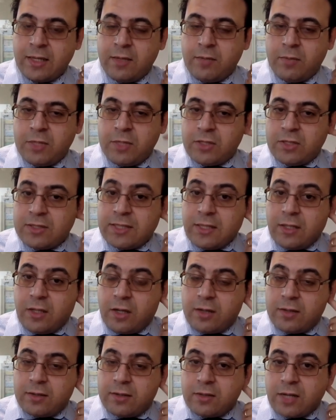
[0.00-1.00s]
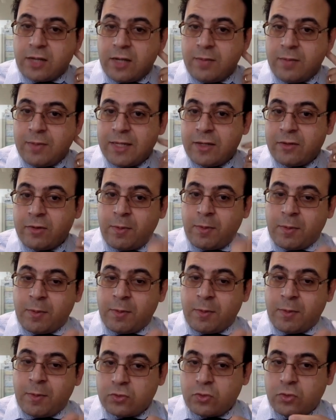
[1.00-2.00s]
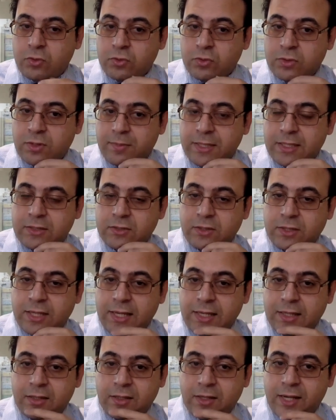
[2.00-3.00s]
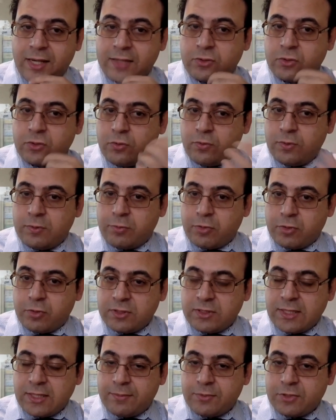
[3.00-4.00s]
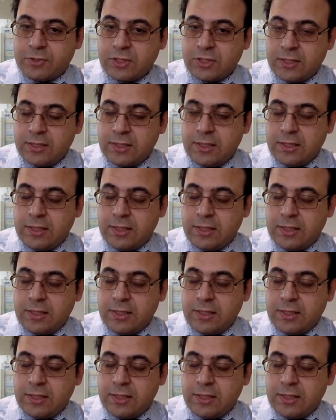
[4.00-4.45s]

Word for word: Because a lot of the time, again, remember I told you the basal ganglia has to do with perception?